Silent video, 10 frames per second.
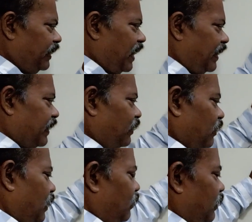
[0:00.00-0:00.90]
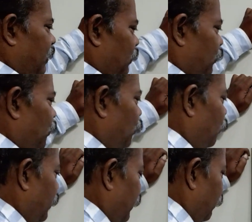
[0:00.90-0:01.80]
thing I can,
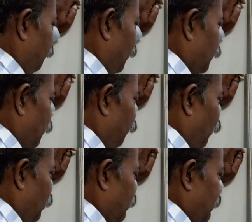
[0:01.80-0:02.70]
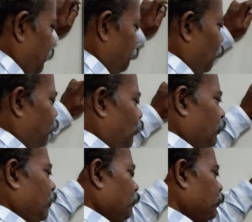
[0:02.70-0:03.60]
so first of all,
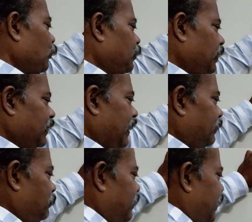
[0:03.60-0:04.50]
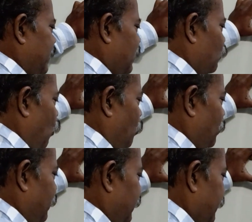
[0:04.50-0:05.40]
before proceeding, let me take a
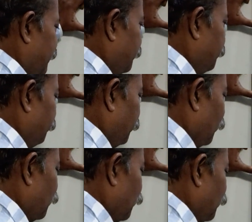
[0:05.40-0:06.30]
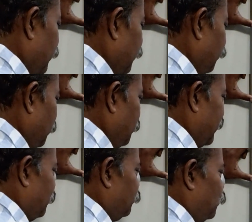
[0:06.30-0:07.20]
common here. So this will
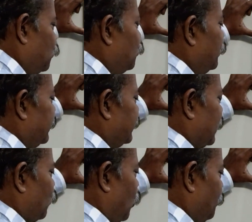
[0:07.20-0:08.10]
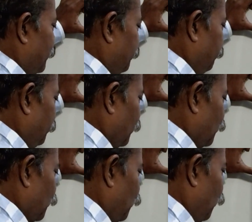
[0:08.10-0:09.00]
become 2 is the common,
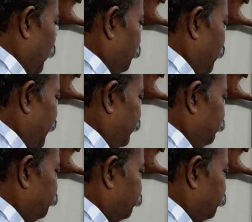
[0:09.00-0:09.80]
so 1 by